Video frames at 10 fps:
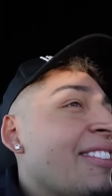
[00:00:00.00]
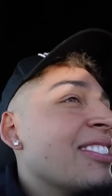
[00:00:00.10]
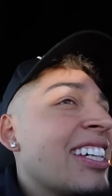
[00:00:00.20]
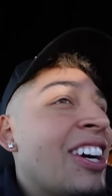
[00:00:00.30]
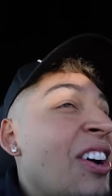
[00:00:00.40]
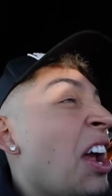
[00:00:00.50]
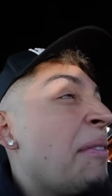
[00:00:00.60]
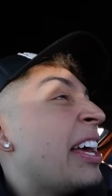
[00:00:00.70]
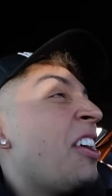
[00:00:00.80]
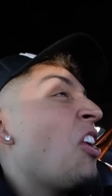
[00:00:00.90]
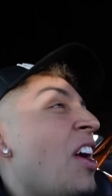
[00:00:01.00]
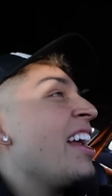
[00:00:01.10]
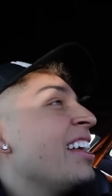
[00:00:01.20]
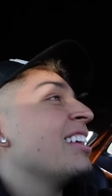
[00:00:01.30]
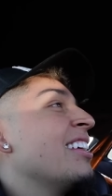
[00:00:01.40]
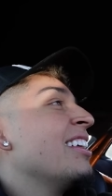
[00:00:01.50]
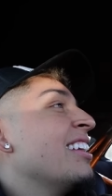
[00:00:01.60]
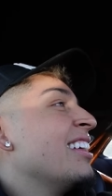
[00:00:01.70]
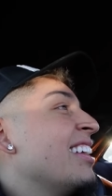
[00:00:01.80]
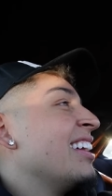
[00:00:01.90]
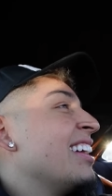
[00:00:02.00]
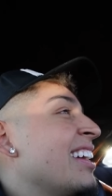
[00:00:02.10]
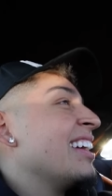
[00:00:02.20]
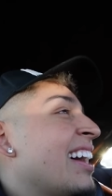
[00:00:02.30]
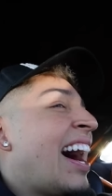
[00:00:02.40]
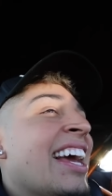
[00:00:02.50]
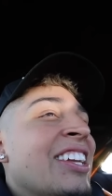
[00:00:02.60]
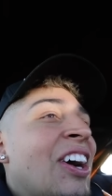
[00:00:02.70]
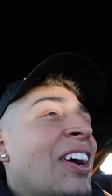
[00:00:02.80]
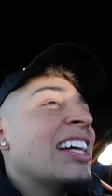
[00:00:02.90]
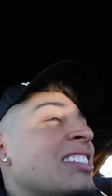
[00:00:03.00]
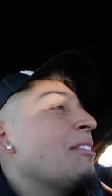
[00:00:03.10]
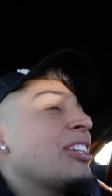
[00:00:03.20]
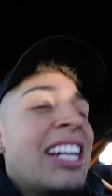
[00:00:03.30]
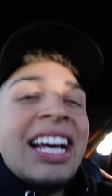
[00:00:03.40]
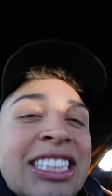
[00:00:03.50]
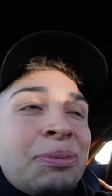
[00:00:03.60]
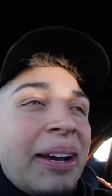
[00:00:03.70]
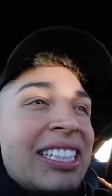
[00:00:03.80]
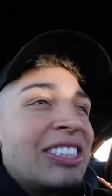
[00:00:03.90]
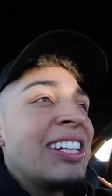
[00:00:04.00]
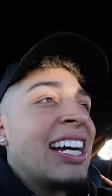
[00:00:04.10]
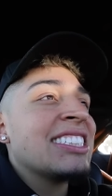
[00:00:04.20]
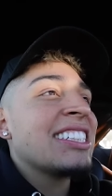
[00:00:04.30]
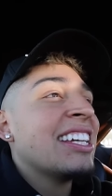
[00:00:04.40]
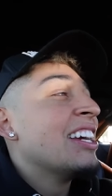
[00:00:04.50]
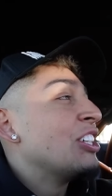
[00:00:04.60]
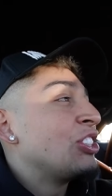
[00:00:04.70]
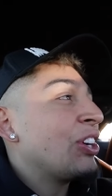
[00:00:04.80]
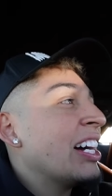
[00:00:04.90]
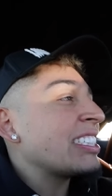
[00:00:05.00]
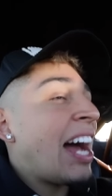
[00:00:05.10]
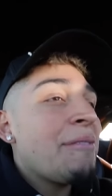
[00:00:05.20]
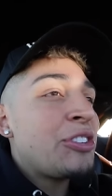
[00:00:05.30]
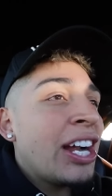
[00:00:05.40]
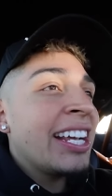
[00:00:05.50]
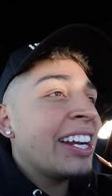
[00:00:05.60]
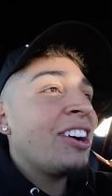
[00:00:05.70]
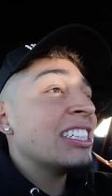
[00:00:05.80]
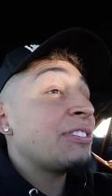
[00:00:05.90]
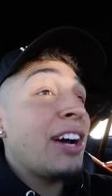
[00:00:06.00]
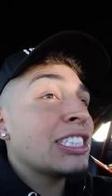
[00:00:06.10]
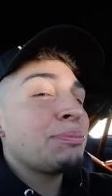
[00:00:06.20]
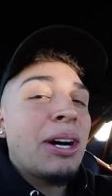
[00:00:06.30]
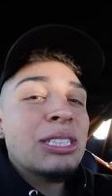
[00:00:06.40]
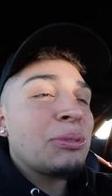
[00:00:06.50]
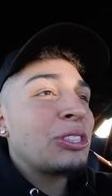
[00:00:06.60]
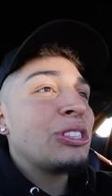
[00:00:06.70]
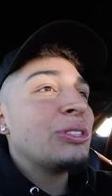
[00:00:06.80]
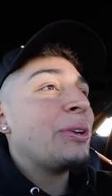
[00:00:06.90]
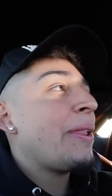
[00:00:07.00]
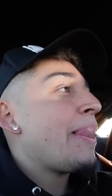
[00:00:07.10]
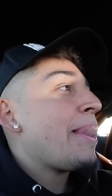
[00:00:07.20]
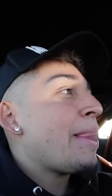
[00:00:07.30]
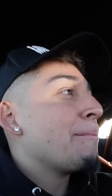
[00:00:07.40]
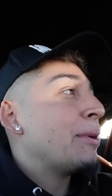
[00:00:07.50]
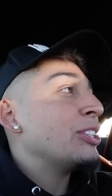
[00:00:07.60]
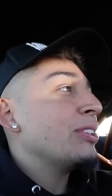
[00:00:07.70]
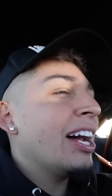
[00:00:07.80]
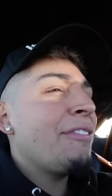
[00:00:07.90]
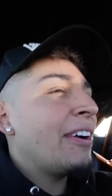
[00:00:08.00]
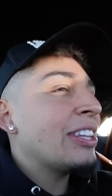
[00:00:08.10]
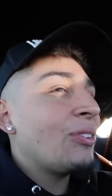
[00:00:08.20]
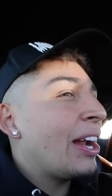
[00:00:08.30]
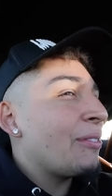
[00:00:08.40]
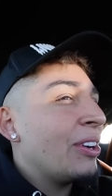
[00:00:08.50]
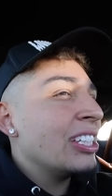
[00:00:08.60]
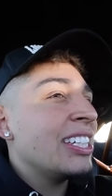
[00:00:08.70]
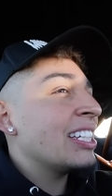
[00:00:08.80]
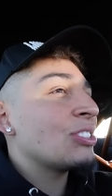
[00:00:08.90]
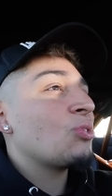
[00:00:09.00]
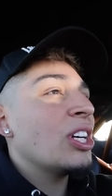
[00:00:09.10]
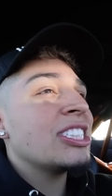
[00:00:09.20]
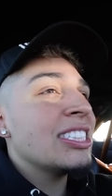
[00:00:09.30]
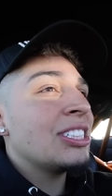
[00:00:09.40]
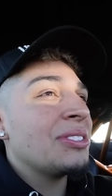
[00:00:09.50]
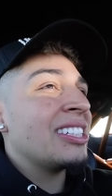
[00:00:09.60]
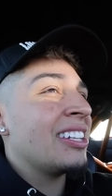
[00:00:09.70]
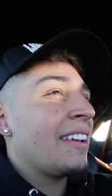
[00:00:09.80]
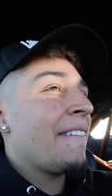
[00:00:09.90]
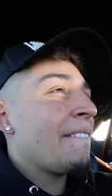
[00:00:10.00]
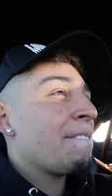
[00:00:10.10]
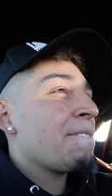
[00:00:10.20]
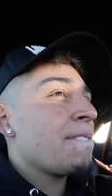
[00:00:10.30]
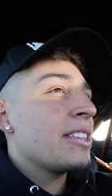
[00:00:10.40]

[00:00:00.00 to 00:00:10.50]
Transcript: Everyone's like, hurry up, get an R eight. Bro, it's not a cheap car. I know, that's what I'm trying to explain to you guys. Trust, I'm trying to get R eight as fast as possible too. But you gotta find the right one. You yeah, can't just rush can't into rush one.